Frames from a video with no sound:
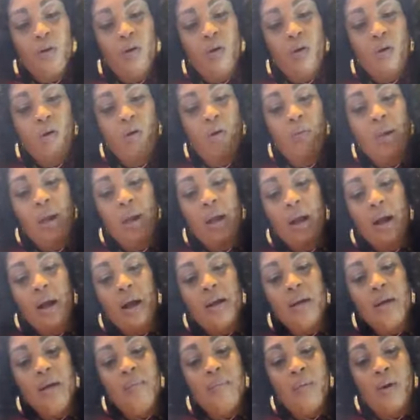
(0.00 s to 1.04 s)
Oh my
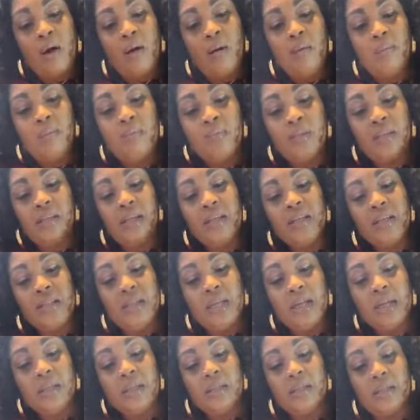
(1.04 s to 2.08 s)
god, the bomb
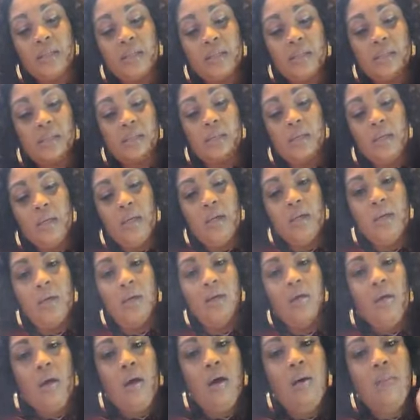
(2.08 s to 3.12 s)
seasonings.
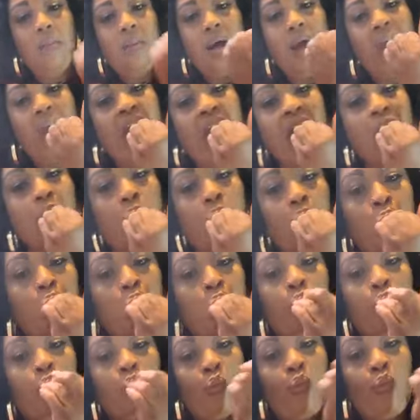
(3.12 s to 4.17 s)
Oh my god.
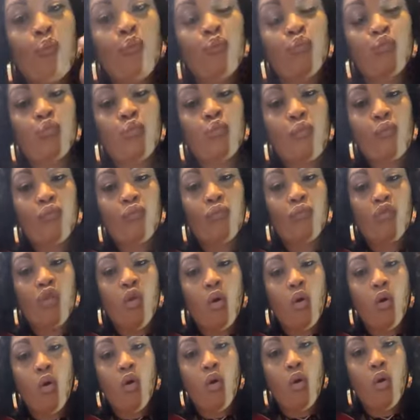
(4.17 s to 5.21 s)
Mm -mm
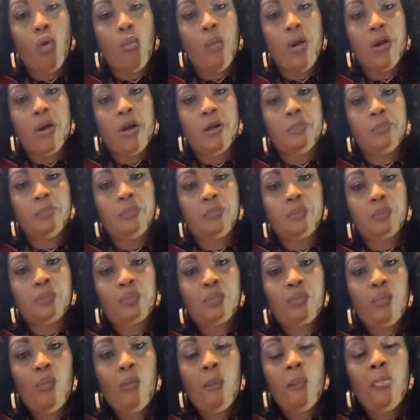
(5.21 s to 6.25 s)
-mm. Oh my god.
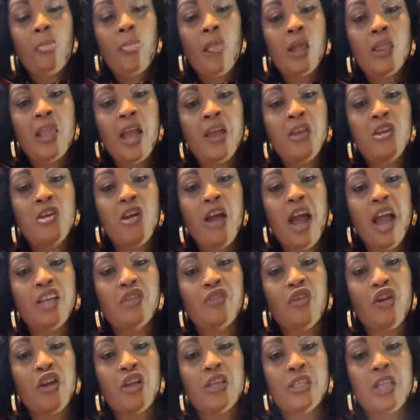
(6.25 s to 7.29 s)
Thank you
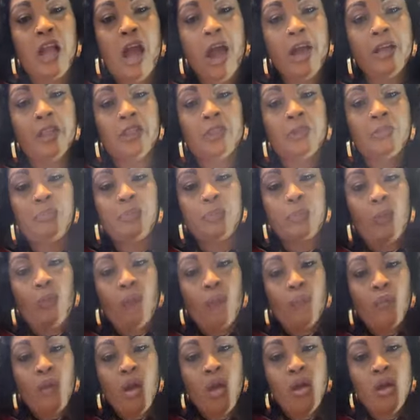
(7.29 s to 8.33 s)
guys for the stars.
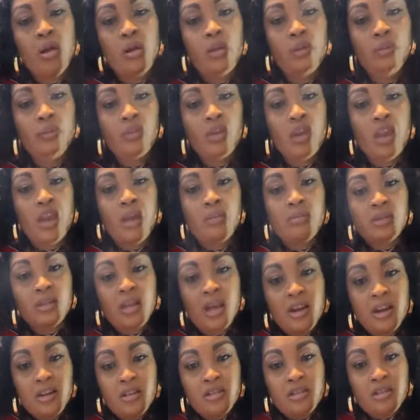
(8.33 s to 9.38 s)
Keep
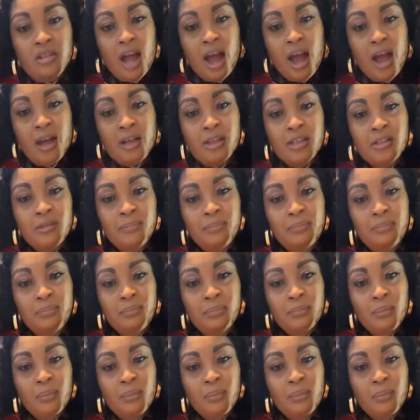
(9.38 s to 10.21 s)
sending stars.